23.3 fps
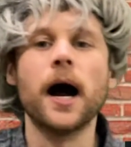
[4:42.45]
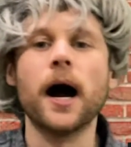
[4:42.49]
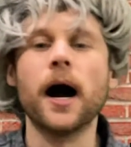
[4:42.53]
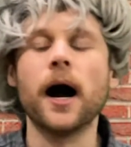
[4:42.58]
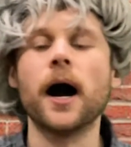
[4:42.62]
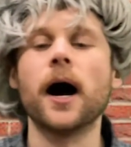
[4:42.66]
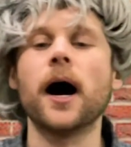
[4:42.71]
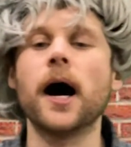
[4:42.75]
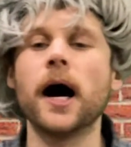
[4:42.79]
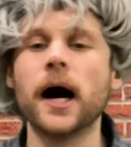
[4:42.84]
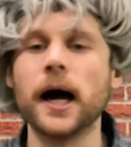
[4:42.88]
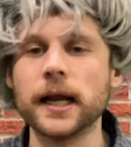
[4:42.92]

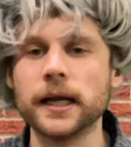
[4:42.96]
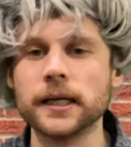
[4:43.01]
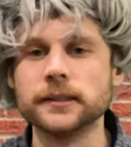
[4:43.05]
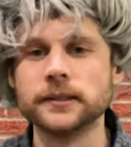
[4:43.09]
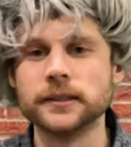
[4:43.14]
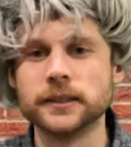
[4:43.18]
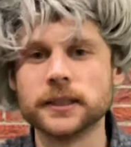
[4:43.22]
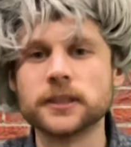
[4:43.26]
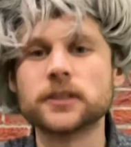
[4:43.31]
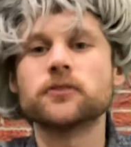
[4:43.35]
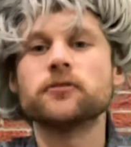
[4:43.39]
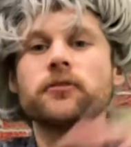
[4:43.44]

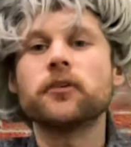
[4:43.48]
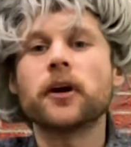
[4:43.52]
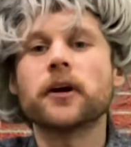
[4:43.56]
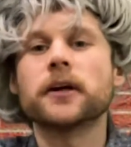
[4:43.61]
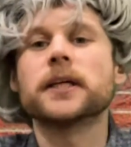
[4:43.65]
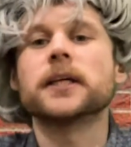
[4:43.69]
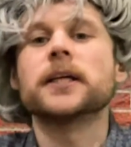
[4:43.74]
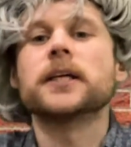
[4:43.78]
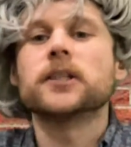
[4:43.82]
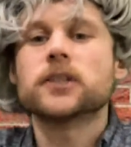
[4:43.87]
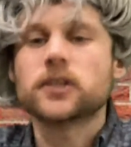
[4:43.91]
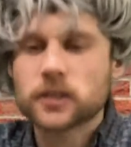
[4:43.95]
And
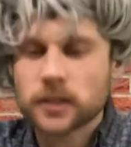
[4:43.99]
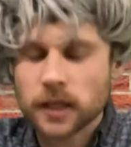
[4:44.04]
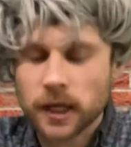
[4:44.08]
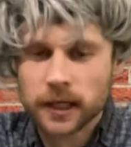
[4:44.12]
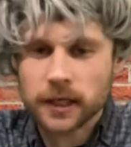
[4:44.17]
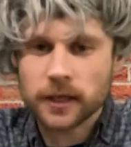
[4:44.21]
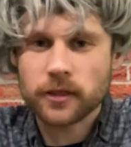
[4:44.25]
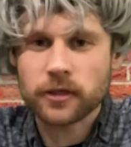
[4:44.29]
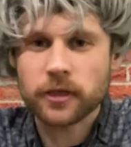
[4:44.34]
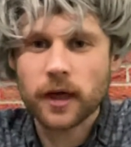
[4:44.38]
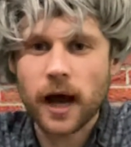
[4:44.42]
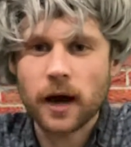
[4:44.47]
it's
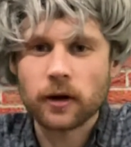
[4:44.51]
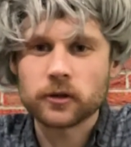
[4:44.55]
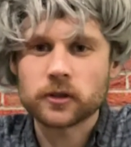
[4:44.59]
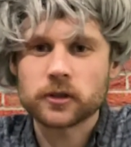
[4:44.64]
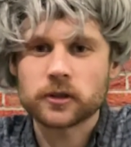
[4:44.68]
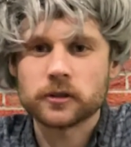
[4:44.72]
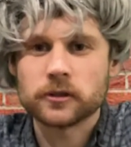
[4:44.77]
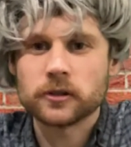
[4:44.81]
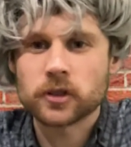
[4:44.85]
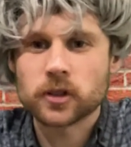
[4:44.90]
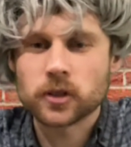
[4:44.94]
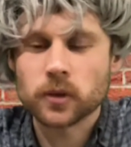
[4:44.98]
like
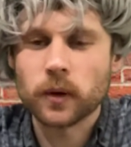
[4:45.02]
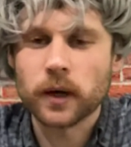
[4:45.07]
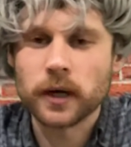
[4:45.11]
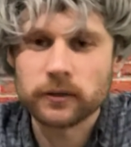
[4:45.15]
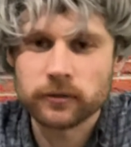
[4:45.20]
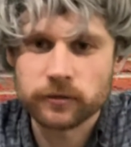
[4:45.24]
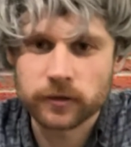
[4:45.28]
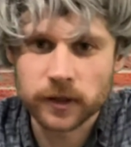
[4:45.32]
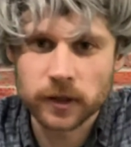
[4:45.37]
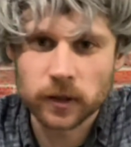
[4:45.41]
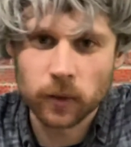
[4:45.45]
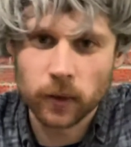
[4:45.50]
1,000 square
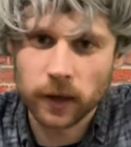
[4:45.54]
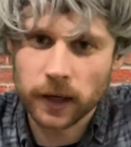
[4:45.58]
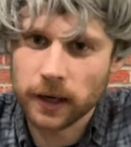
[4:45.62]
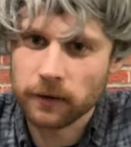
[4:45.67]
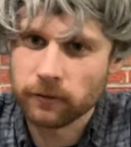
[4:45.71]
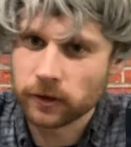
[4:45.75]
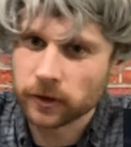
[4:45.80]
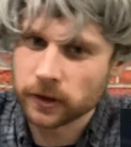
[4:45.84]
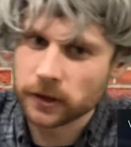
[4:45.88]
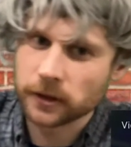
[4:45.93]
feet or whatever.